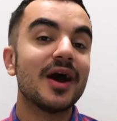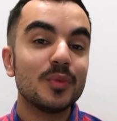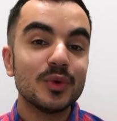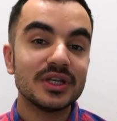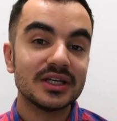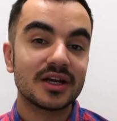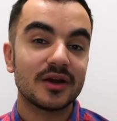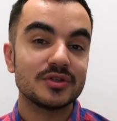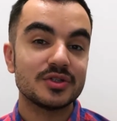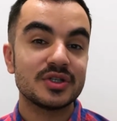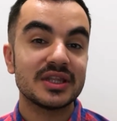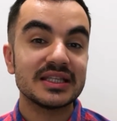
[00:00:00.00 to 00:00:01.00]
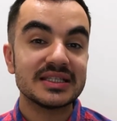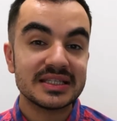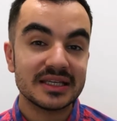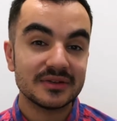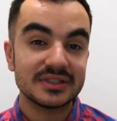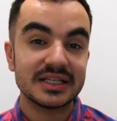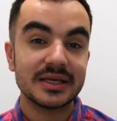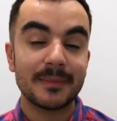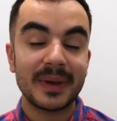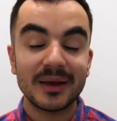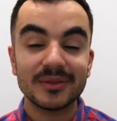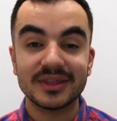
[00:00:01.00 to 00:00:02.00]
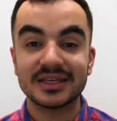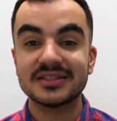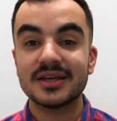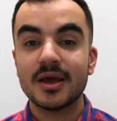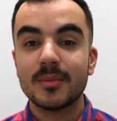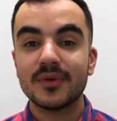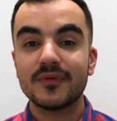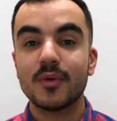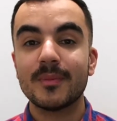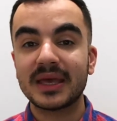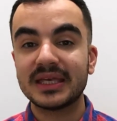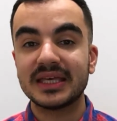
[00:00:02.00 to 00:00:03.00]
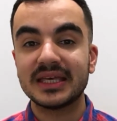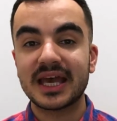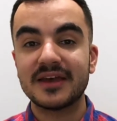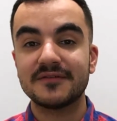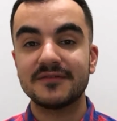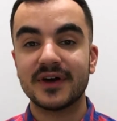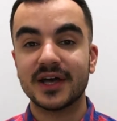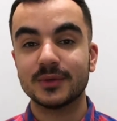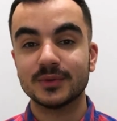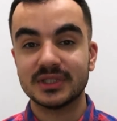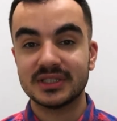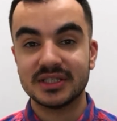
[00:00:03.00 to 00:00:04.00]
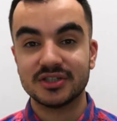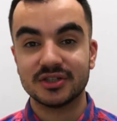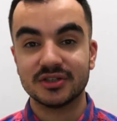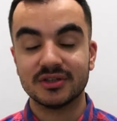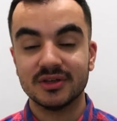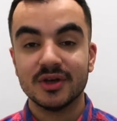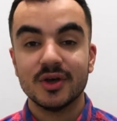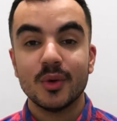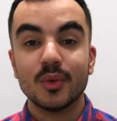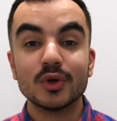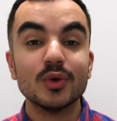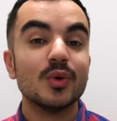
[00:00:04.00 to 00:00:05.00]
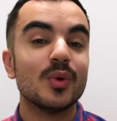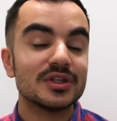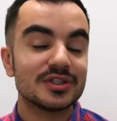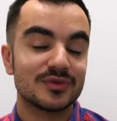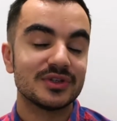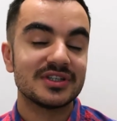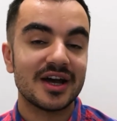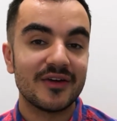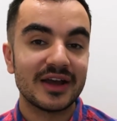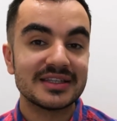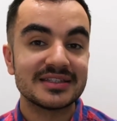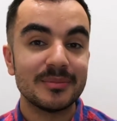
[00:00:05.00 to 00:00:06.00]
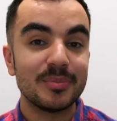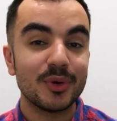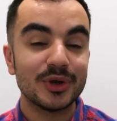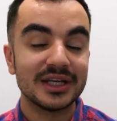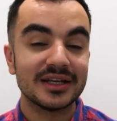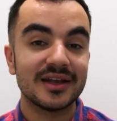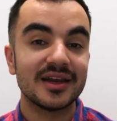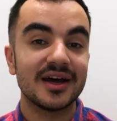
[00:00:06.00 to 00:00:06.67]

I would encourage you to think seriously about this before making a final decision. We all want to retire at some point in our